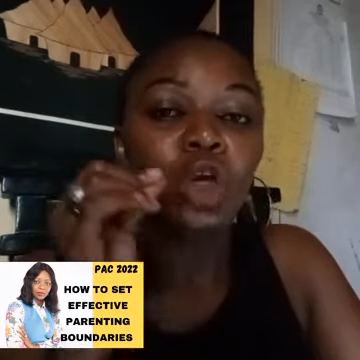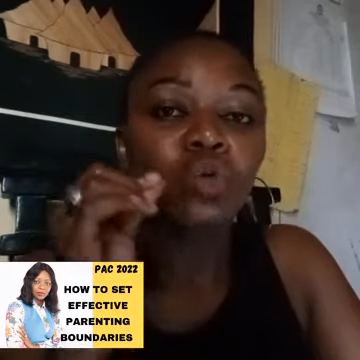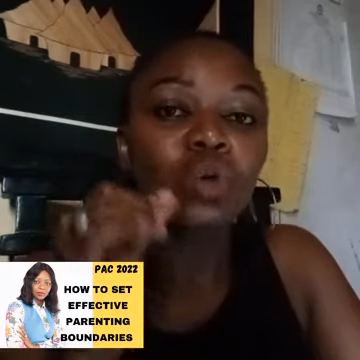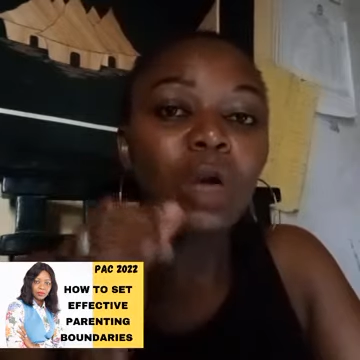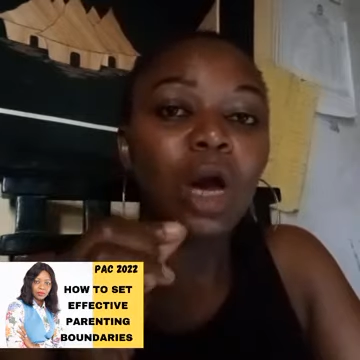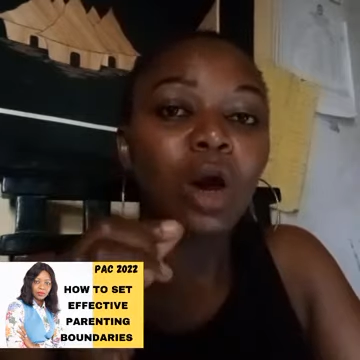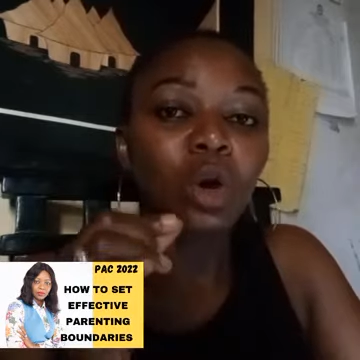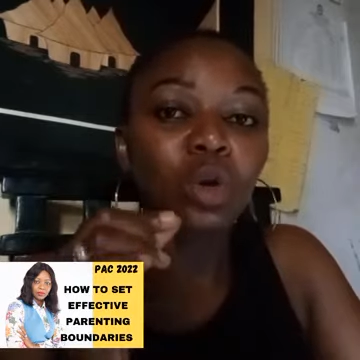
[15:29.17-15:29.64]

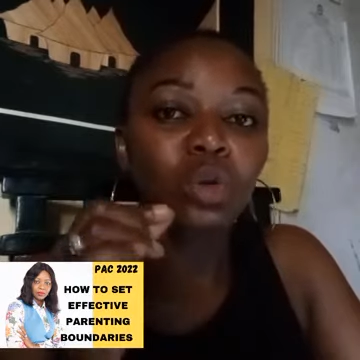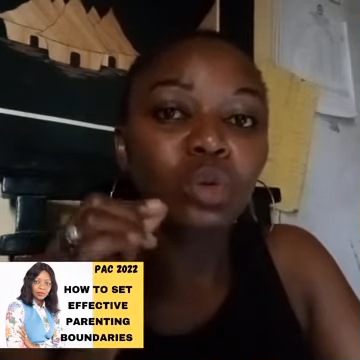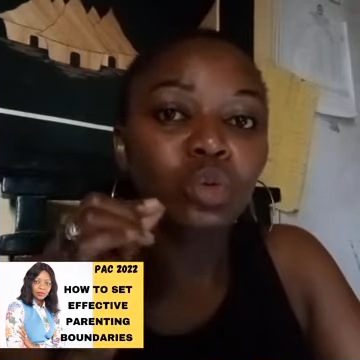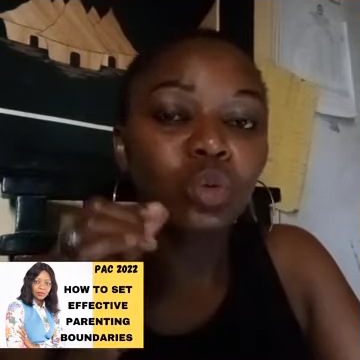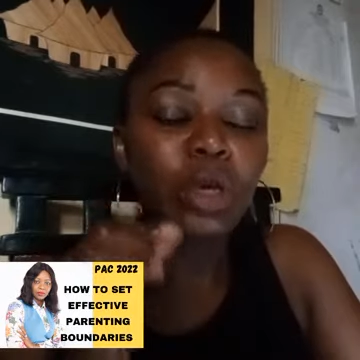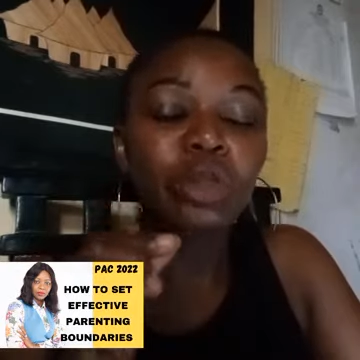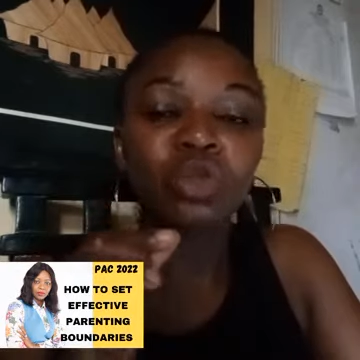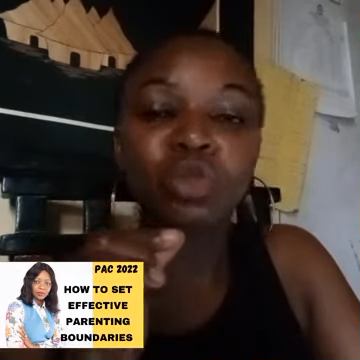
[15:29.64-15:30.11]
you are
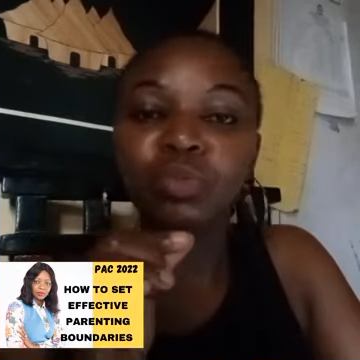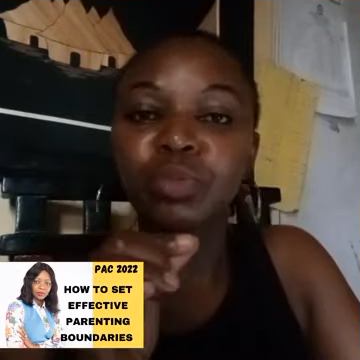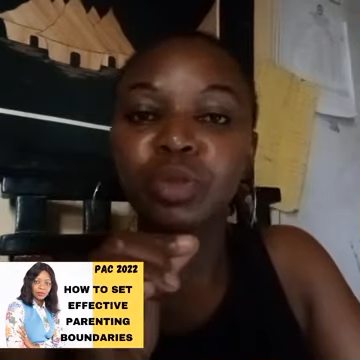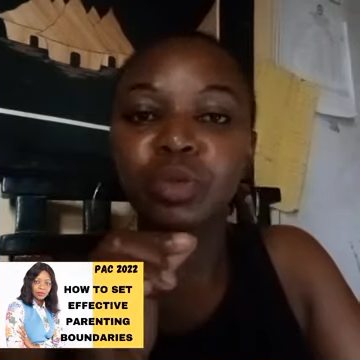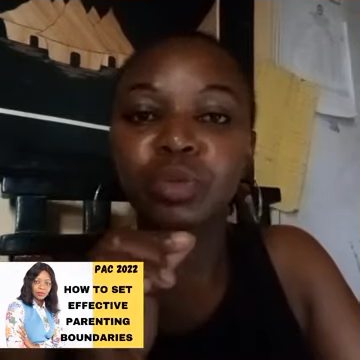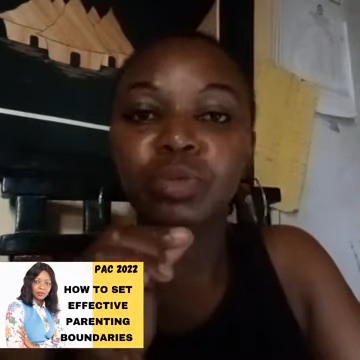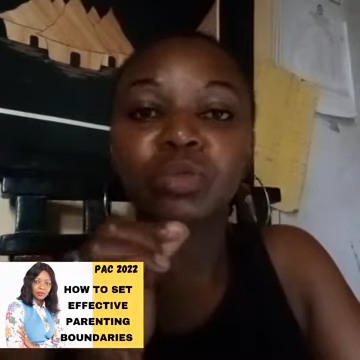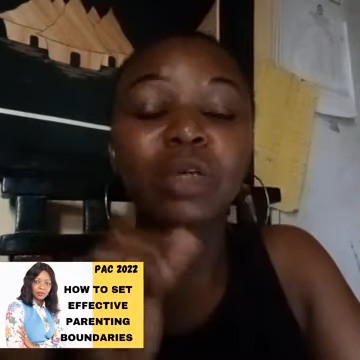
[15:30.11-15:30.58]
going to
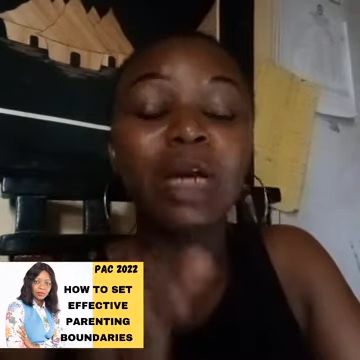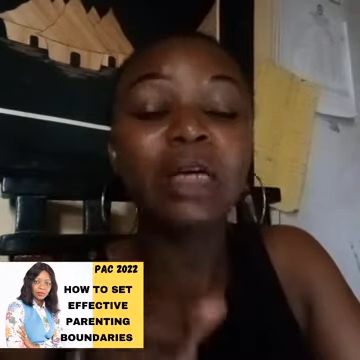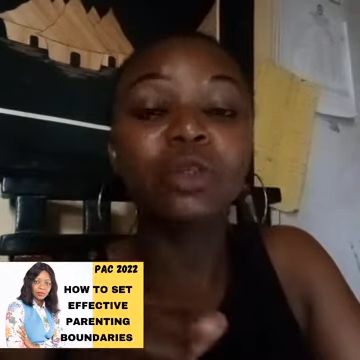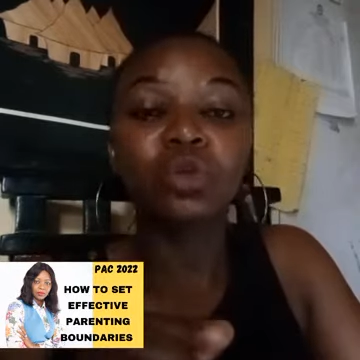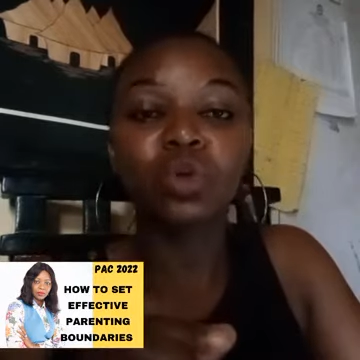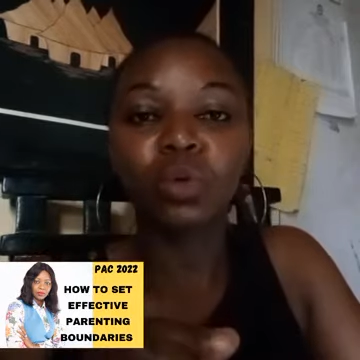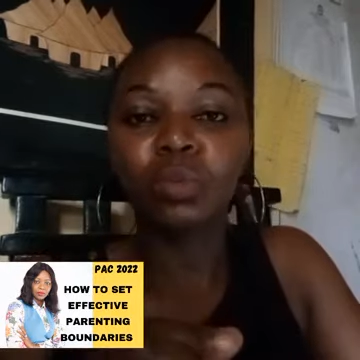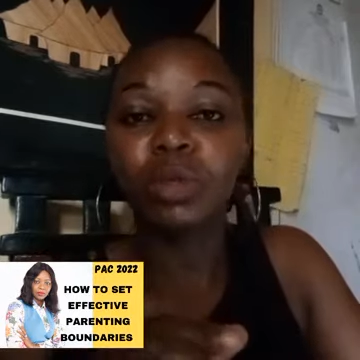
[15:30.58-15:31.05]
be
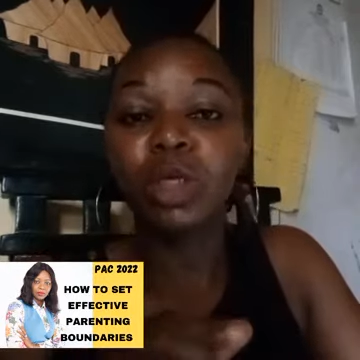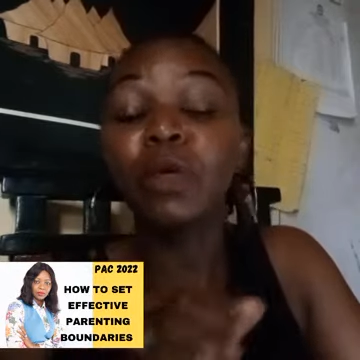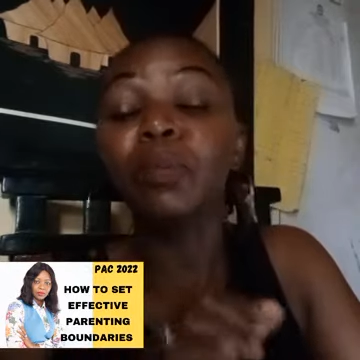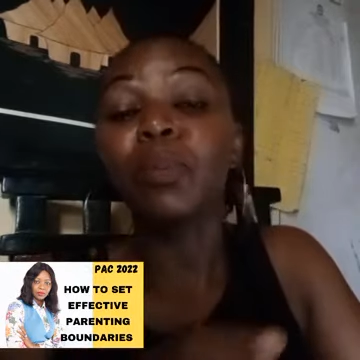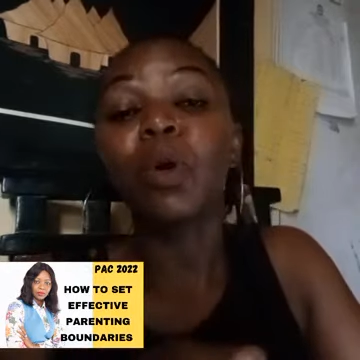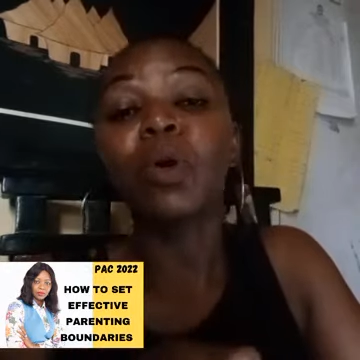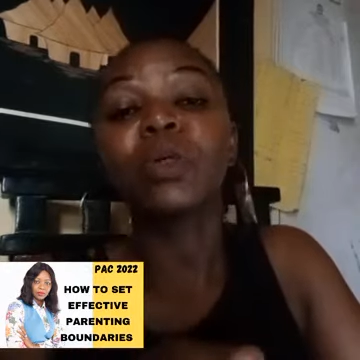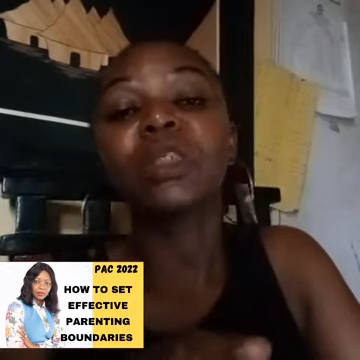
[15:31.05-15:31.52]
random,
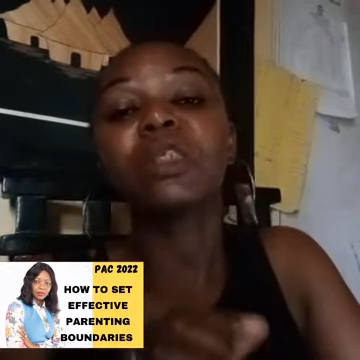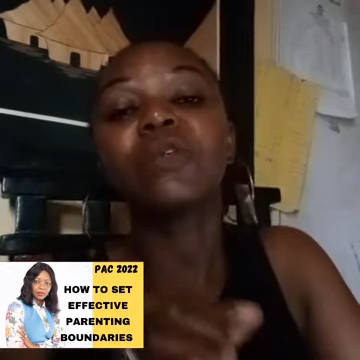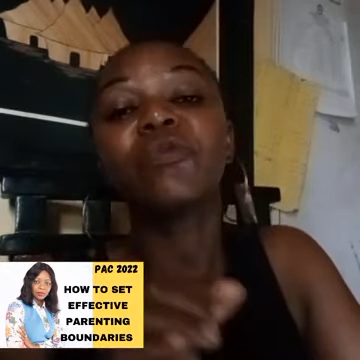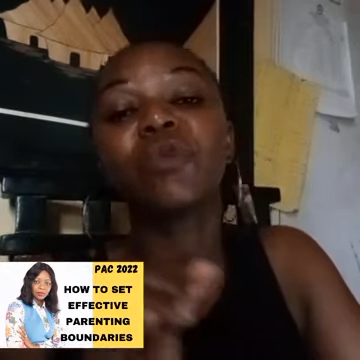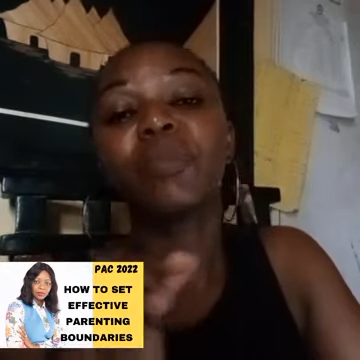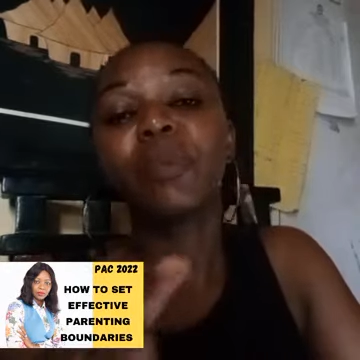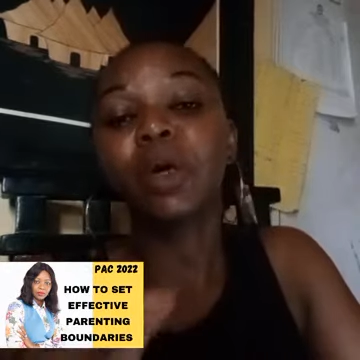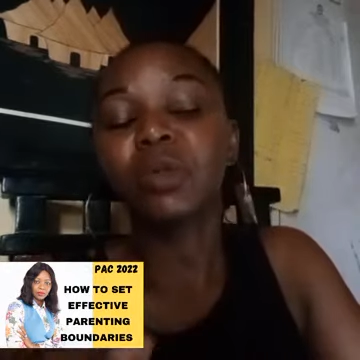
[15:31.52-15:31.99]

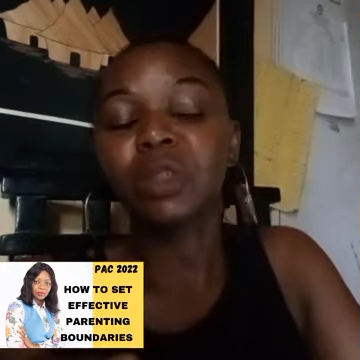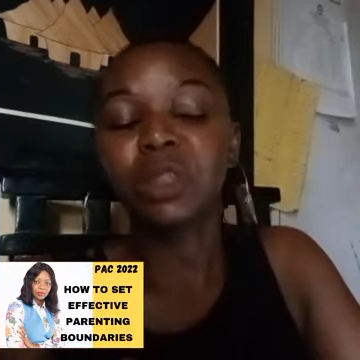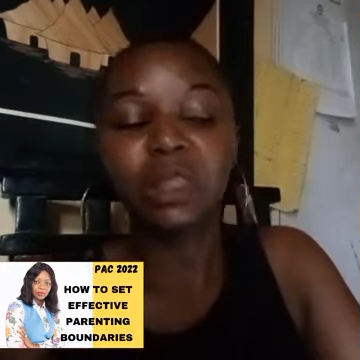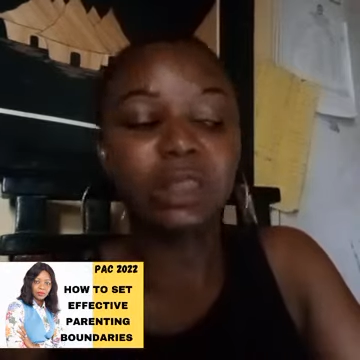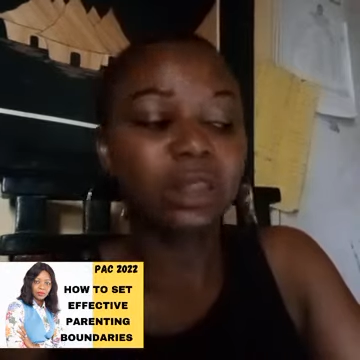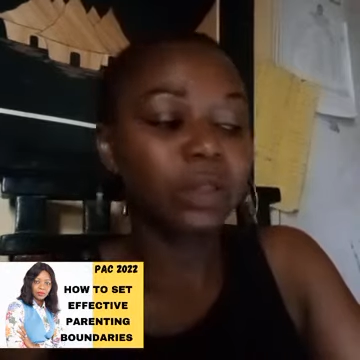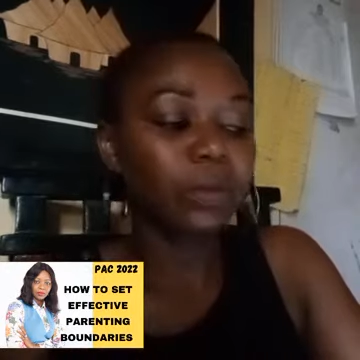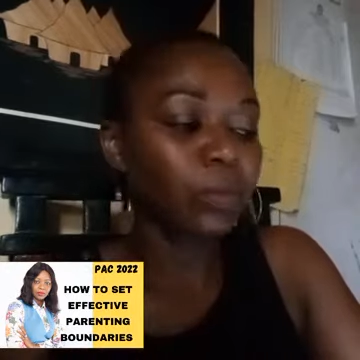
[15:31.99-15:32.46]
impulsive about
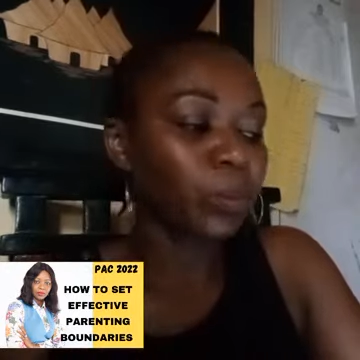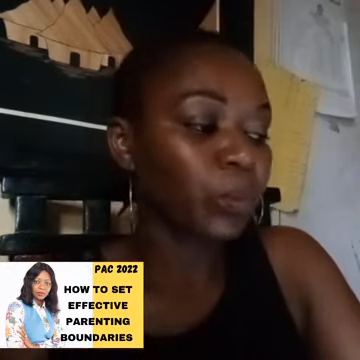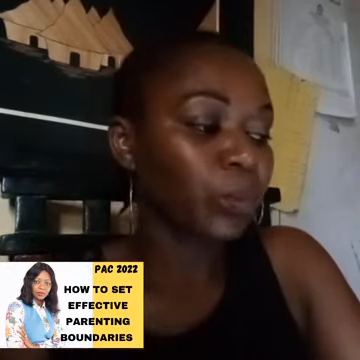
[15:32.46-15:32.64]
it.